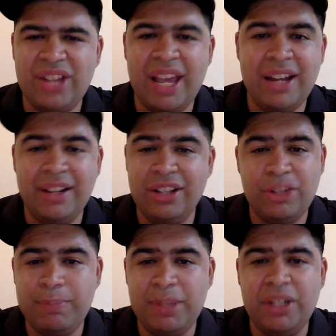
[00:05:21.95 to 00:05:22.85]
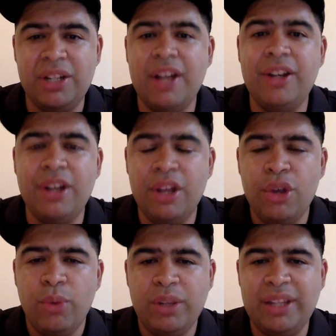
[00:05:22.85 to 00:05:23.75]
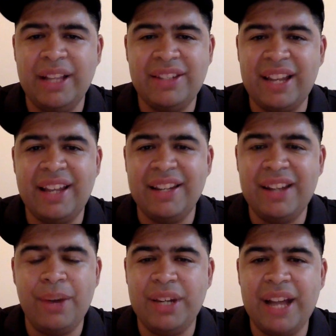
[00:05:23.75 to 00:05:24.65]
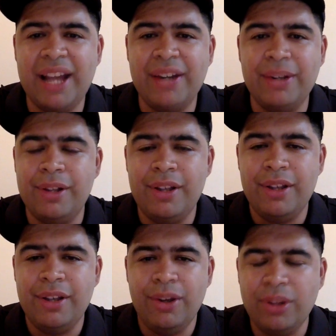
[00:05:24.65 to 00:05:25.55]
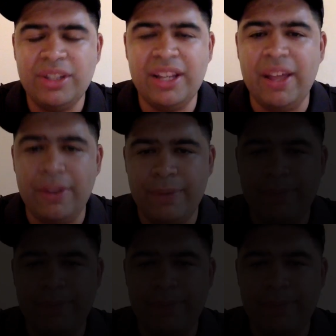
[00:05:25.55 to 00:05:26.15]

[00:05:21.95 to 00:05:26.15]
title and just be done with that secondary title altogether.